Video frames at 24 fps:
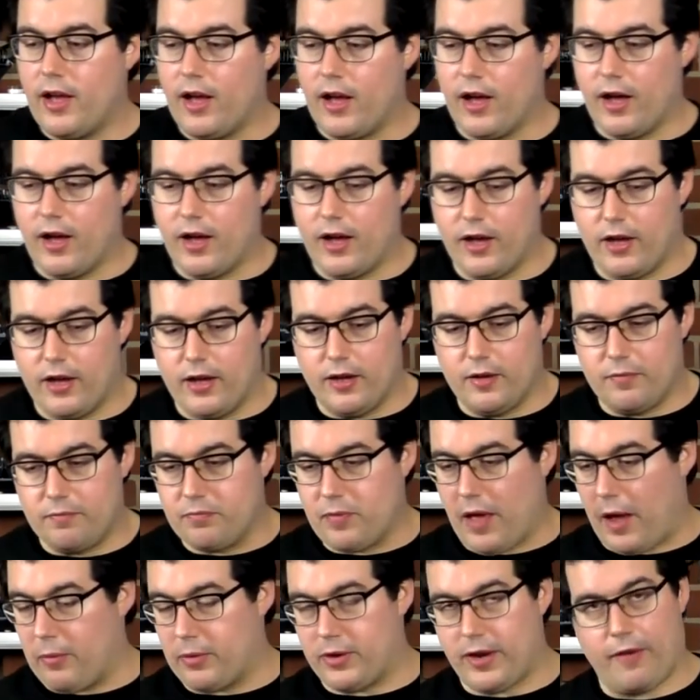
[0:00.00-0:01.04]
Uh,
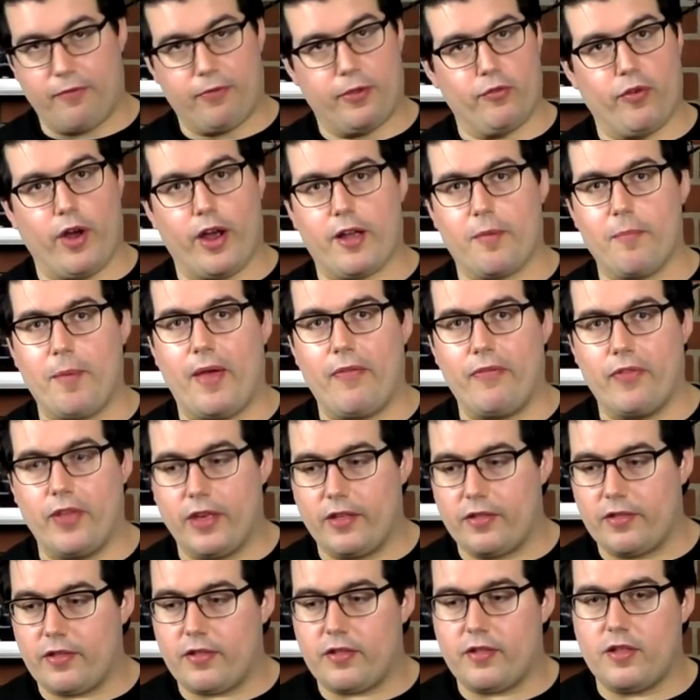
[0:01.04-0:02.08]
I would definitely recommend
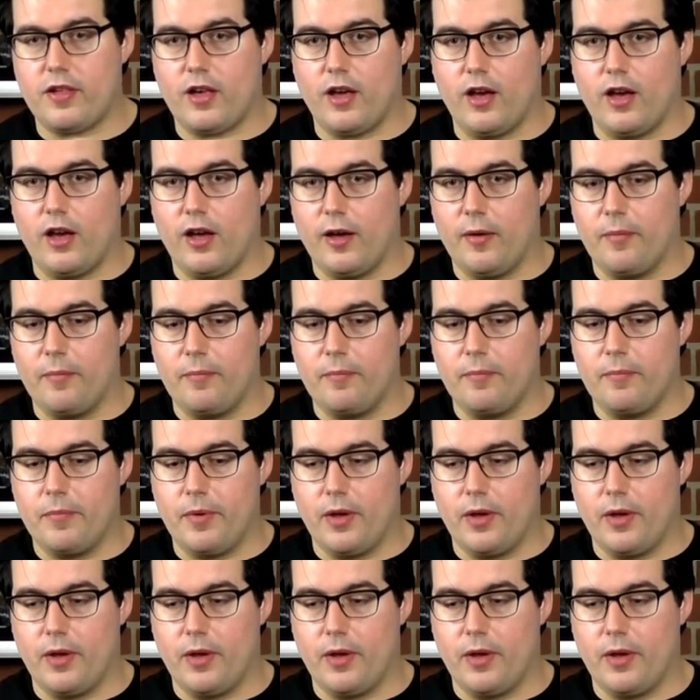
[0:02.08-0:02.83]
this um,